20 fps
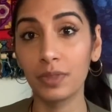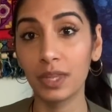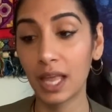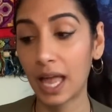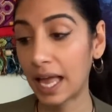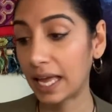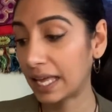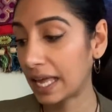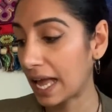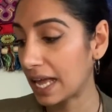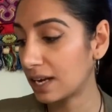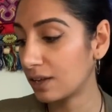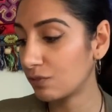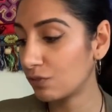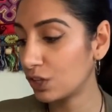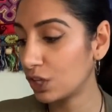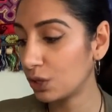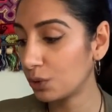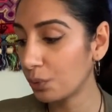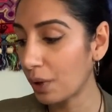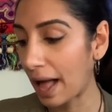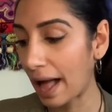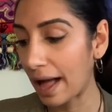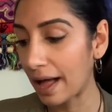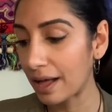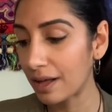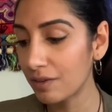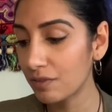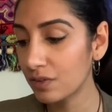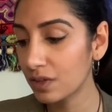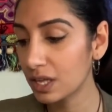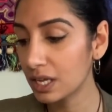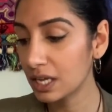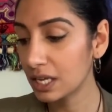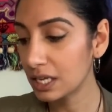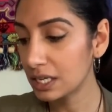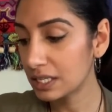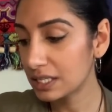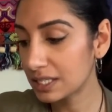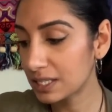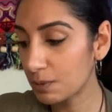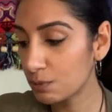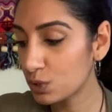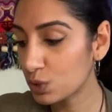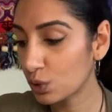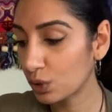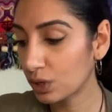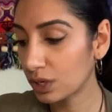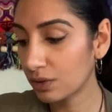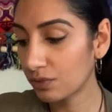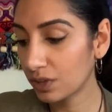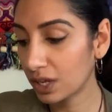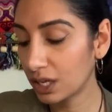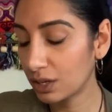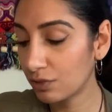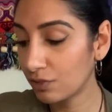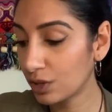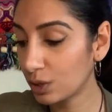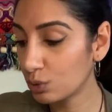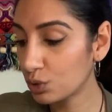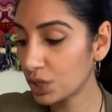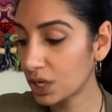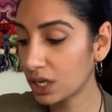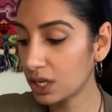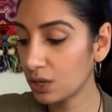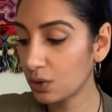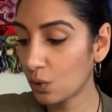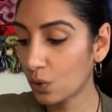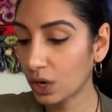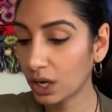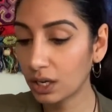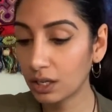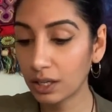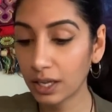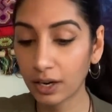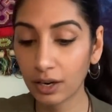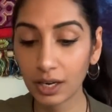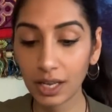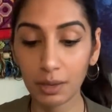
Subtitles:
Again, if you have some sort of confusion or clarity,